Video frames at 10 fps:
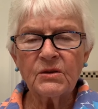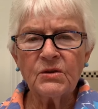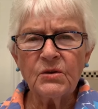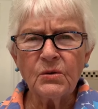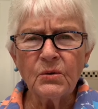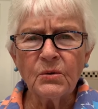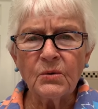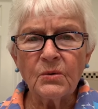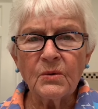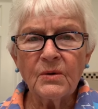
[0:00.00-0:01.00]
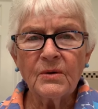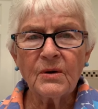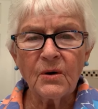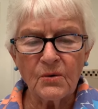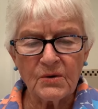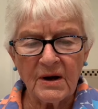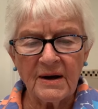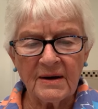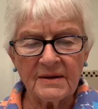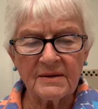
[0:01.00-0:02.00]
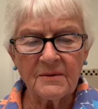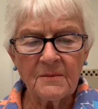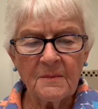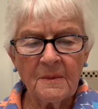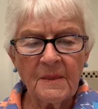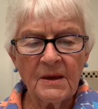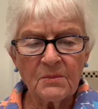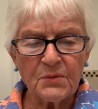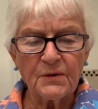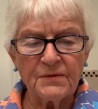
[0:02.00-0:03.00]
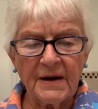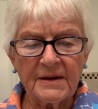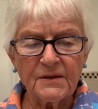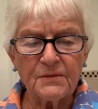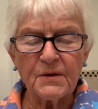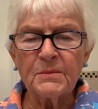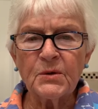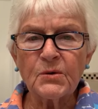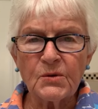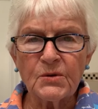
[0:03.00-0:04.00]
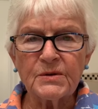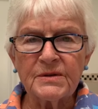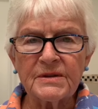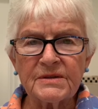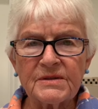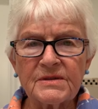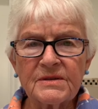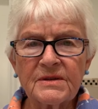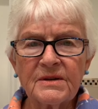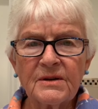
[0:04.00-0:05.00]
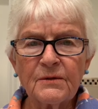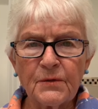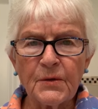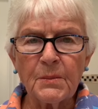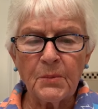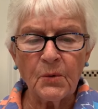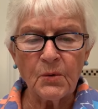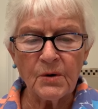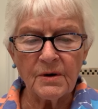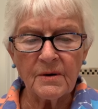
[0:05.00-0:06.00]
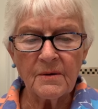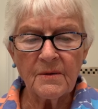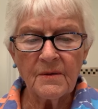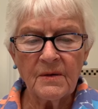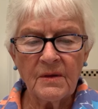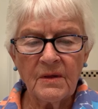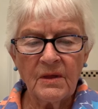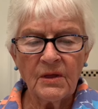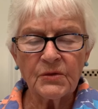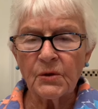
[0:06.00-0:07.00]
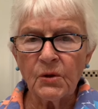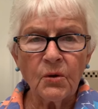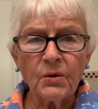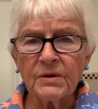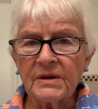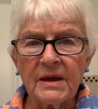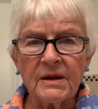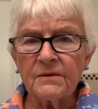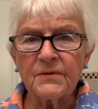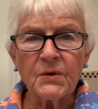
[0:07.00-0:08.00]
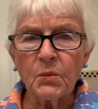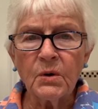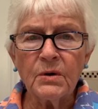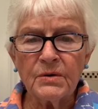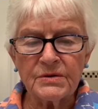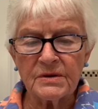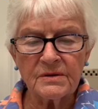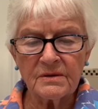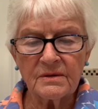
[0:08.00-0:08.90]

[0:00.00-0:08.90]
You, O God, provided from your goodness for the poor. The Lord gave the word.